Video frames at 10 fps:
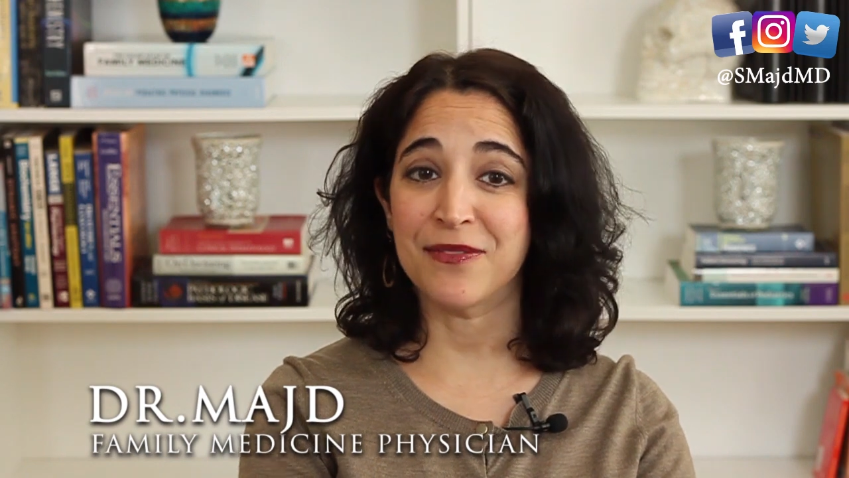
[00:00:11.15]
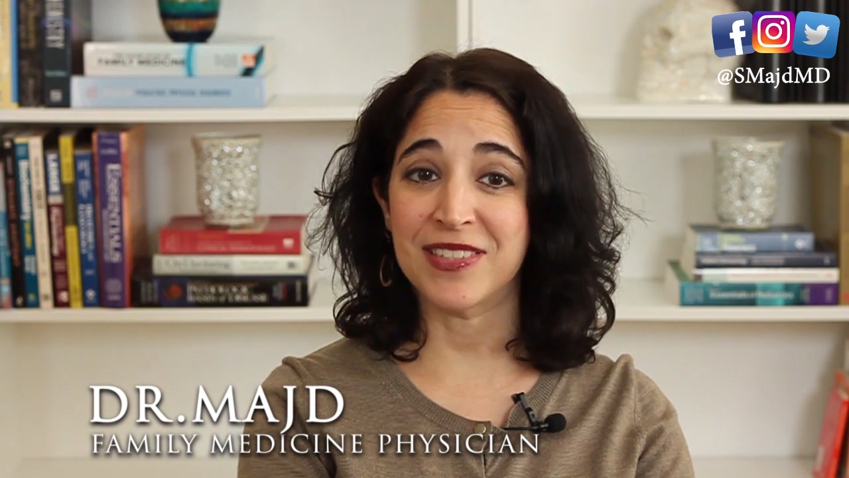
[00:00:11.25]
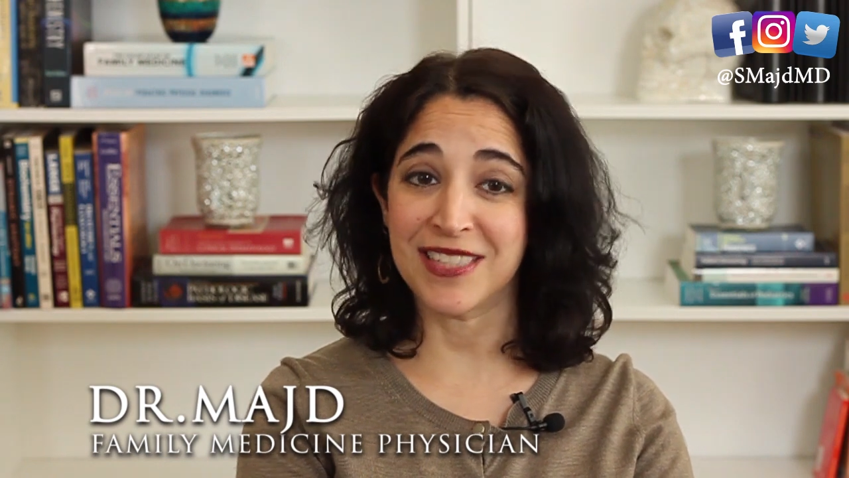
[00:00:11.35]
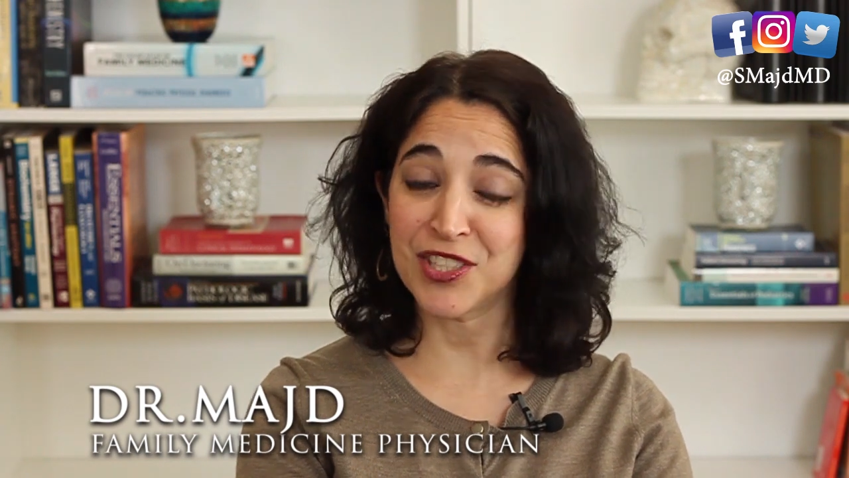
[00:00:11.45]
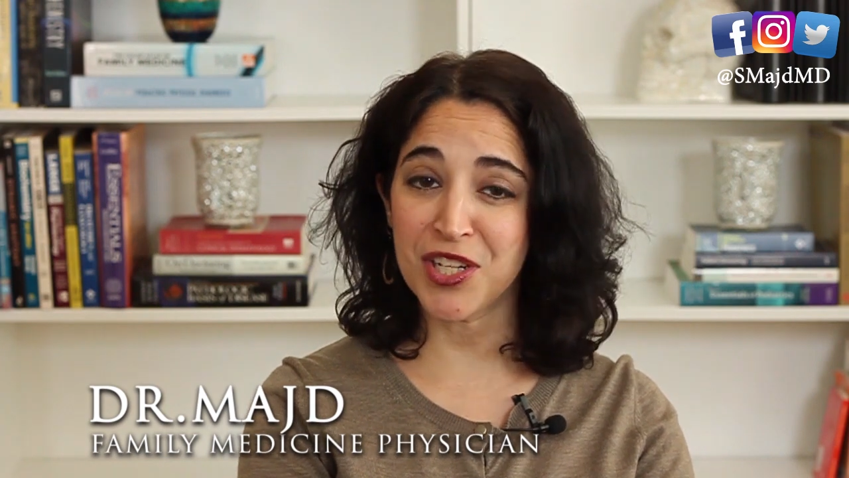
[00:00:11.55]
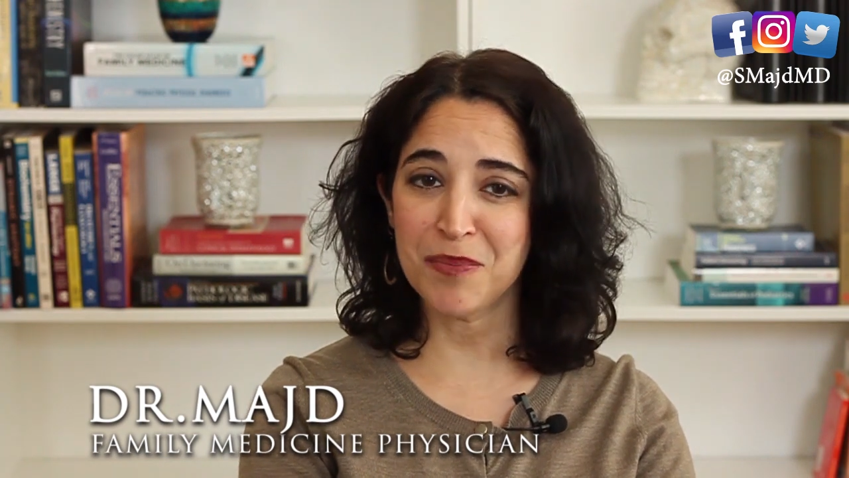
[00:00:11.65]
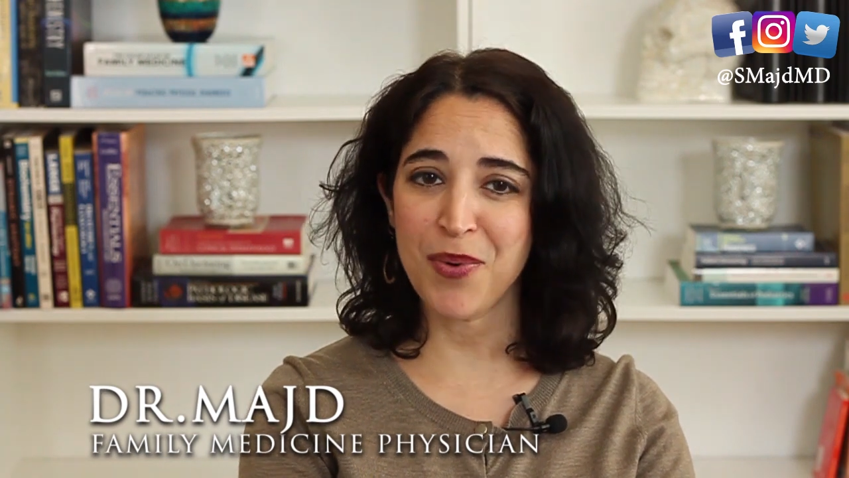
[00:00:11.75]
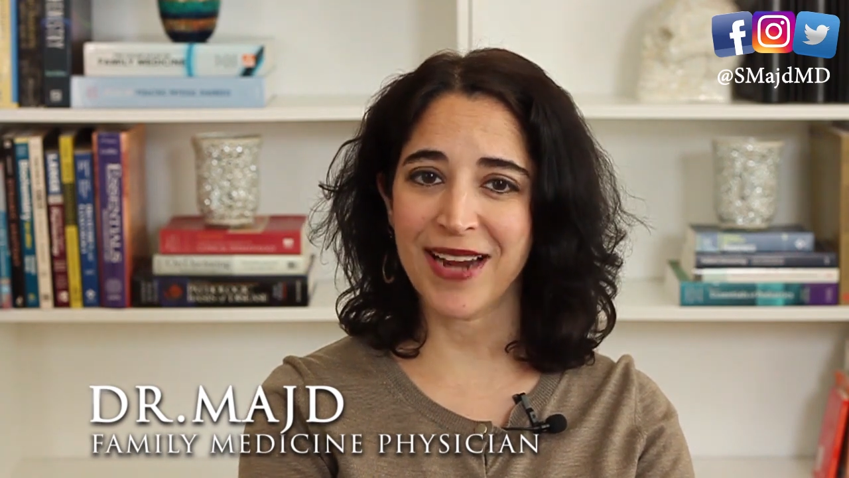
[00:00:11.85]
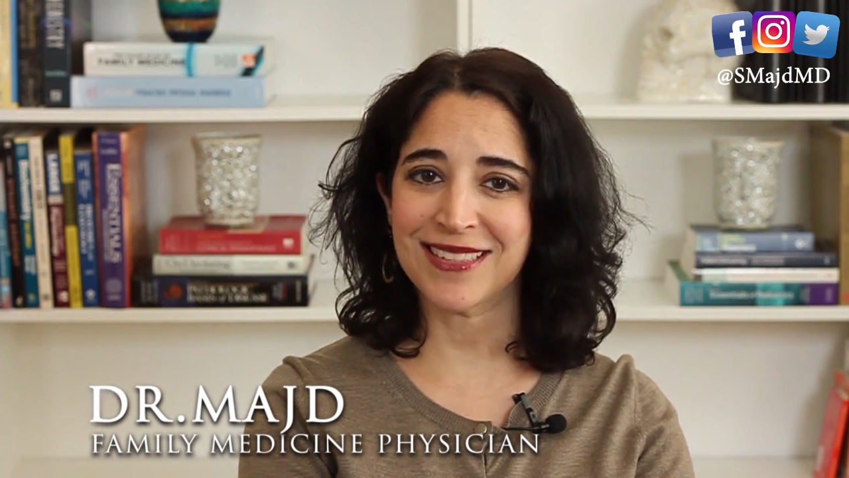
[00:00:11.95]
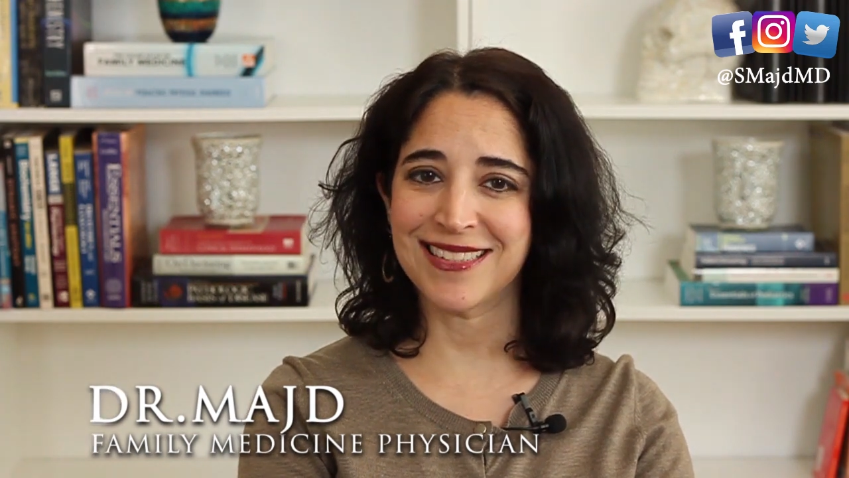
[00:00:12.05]
physician
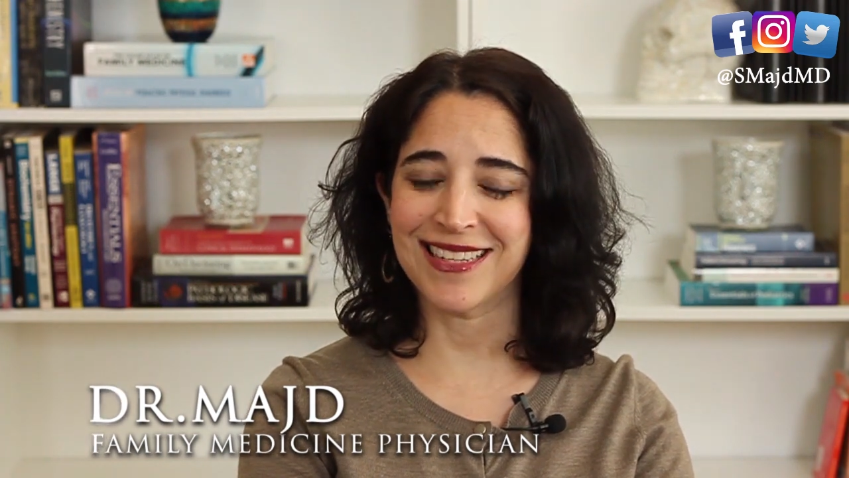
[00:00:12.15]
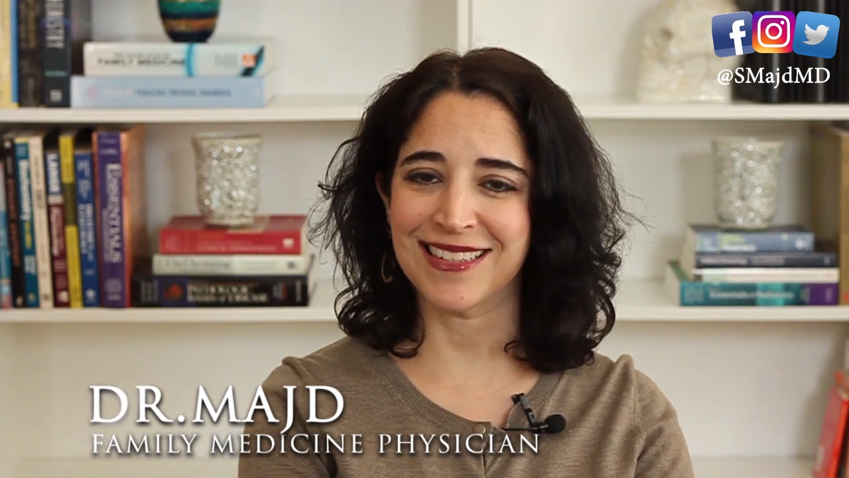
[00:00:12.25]
practicing